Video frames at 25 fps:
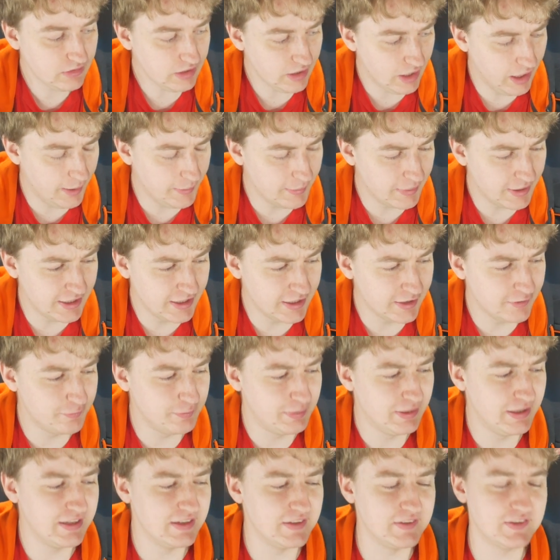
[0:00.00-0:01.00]
I'm going to give
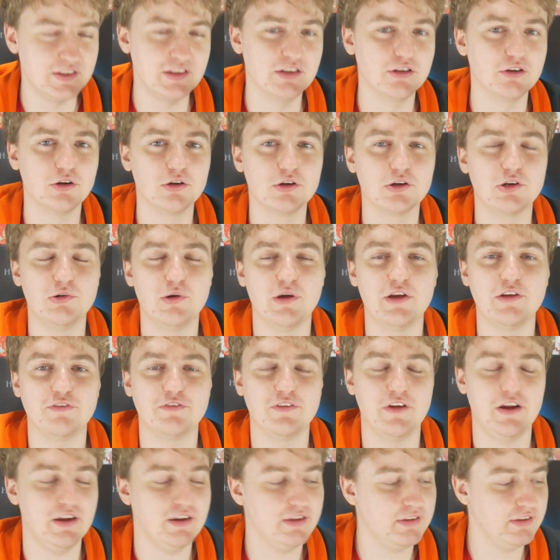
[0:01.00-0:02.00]
play a 0. Quite
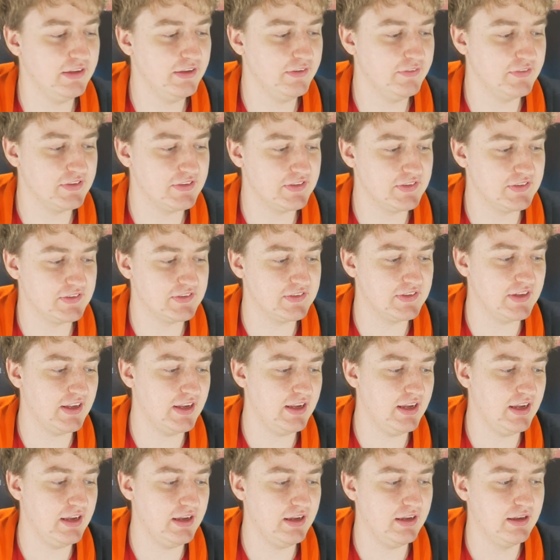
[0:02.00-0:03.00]
frankly, this is
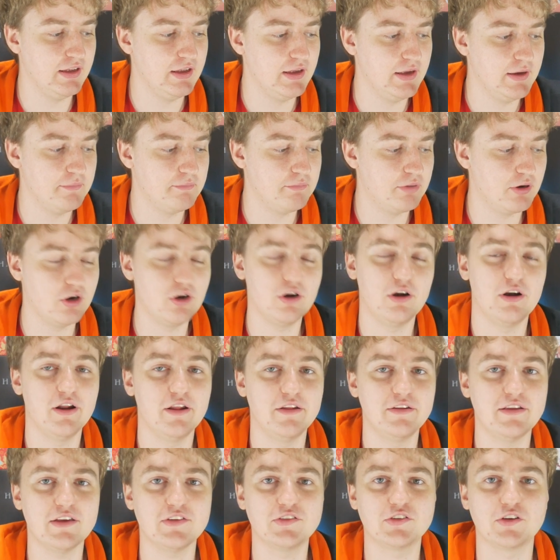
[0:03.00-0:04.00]
a put it on
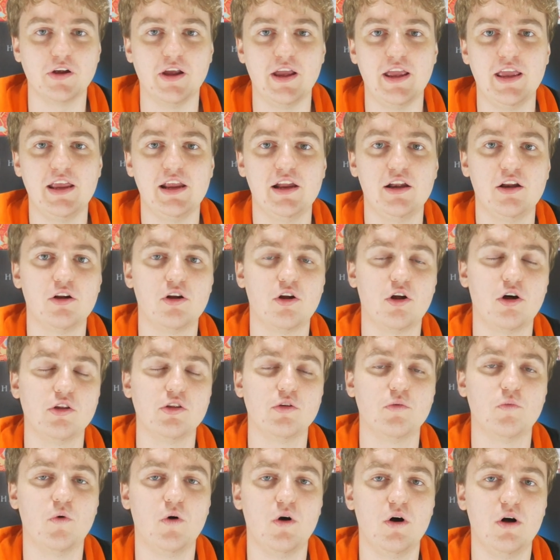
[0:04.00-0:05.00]
a desk or hang it on
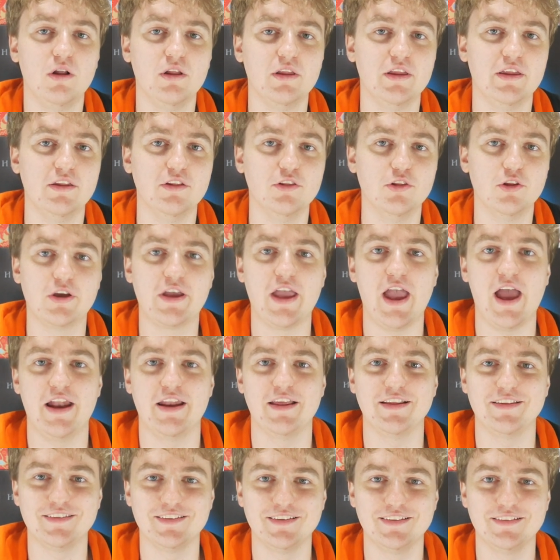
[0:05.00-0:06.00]
the wall and look at
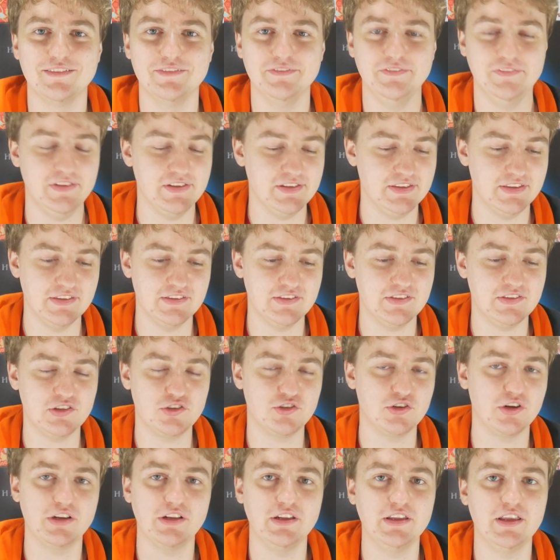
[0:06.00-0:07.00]
it. This is
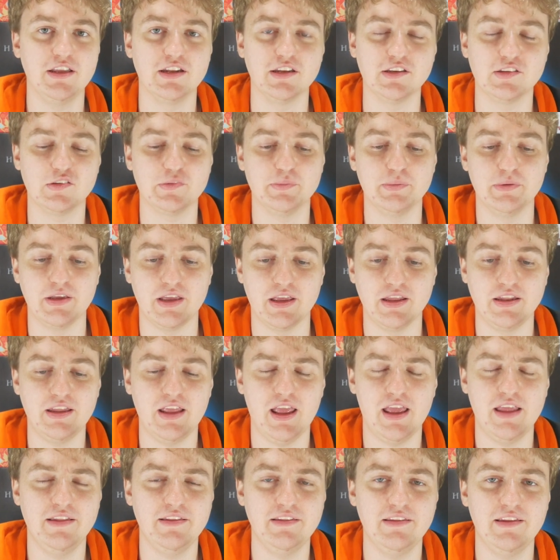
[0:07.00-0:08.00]
strictly a display,
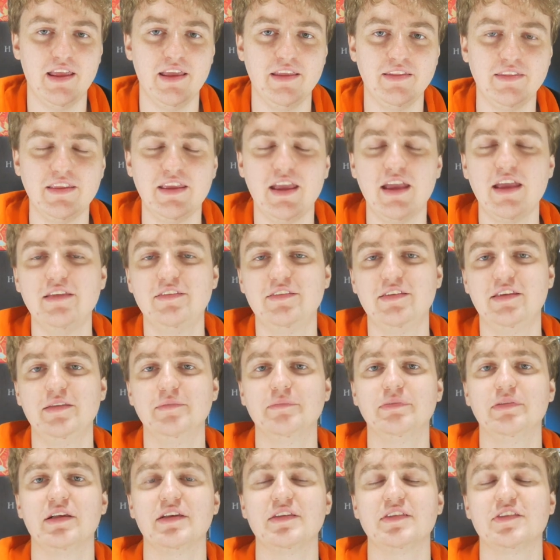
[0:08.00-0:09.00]
and the 18
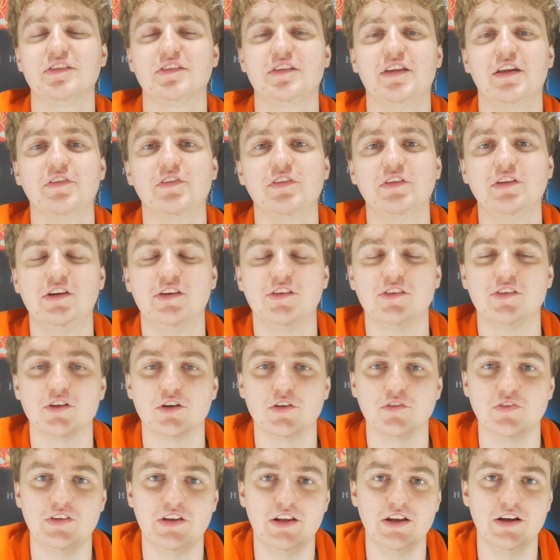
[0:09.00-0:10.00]
plus is definitely
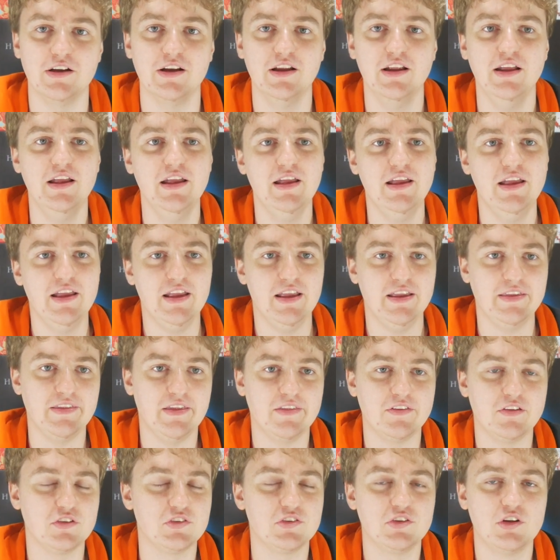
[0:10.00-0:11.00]
deserved here, and
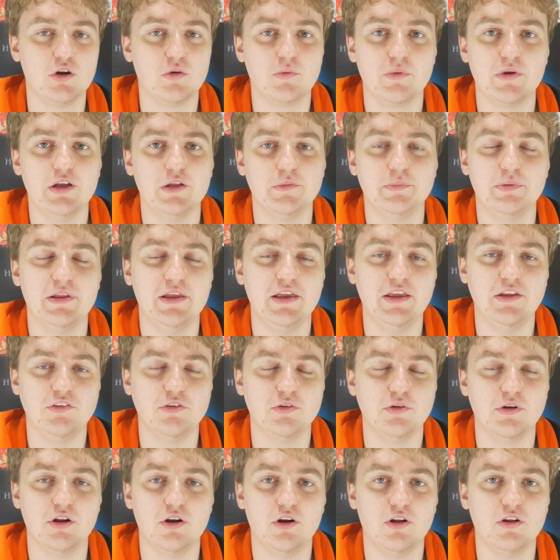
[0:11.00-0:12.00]
that there's no real play
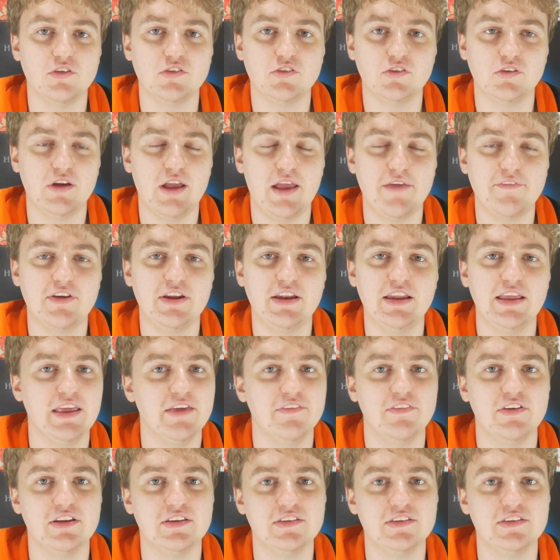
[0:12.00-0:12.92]
to it at all, so I am going to give it a